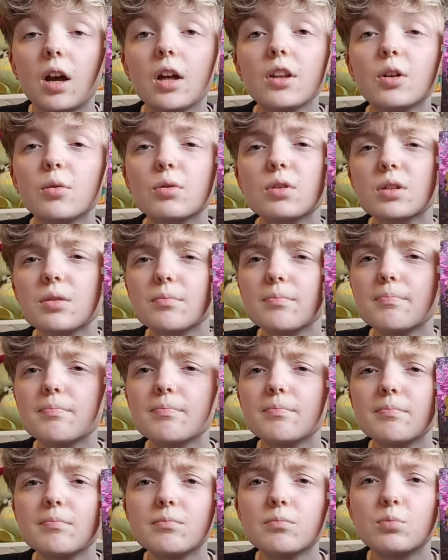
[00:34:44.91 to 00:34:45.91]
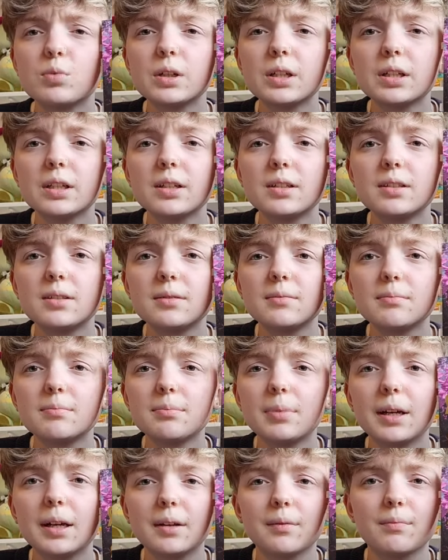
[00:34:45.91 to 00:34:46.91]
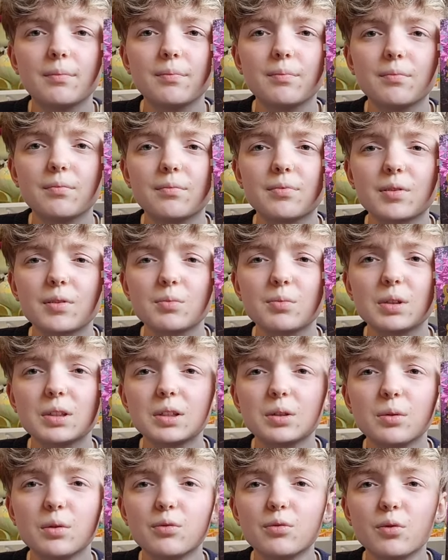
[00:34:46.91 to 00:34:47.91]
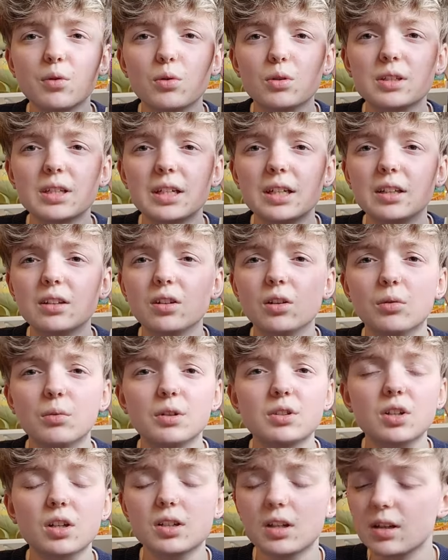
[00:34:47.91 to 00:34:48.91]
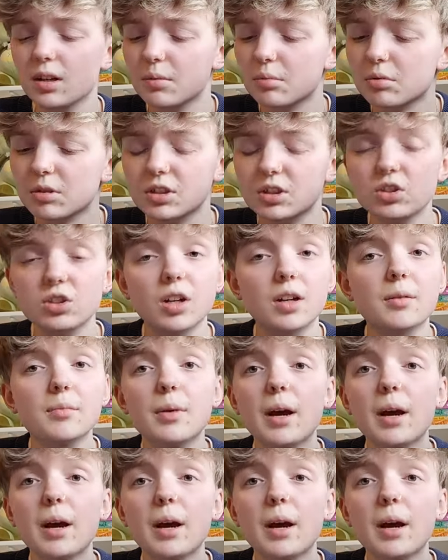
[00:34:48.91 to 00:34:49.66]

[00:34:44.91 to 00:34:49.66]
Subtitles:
There was some weird bit from when they were 14 though, which I didn't appreciate.